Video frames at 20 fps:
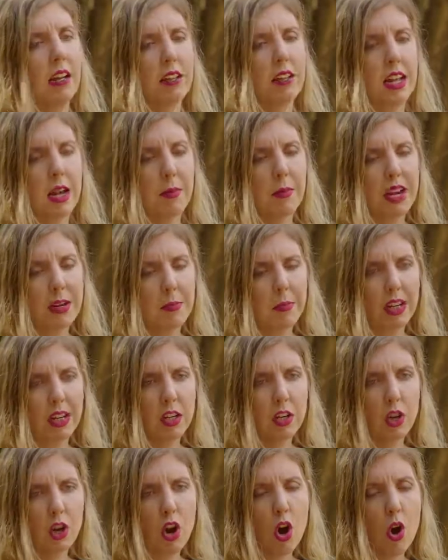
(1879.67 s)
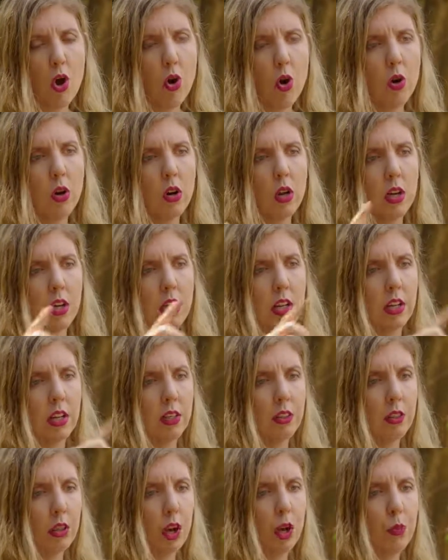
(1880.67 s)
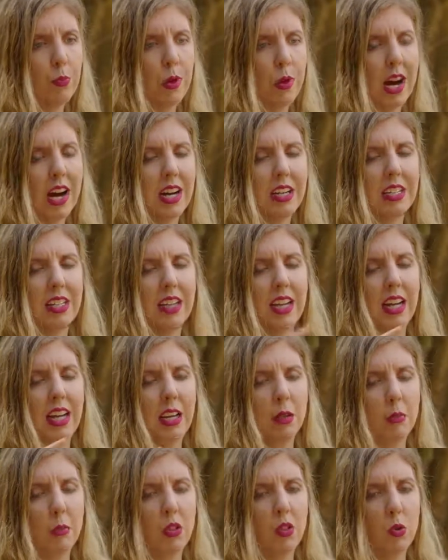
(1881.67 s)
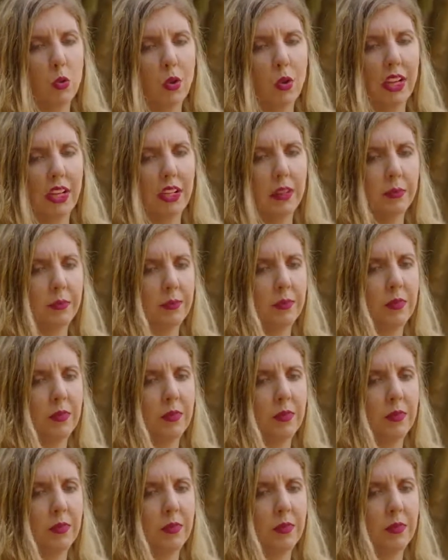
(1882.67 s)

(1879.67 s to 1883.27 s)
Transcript: There might be no third party in between.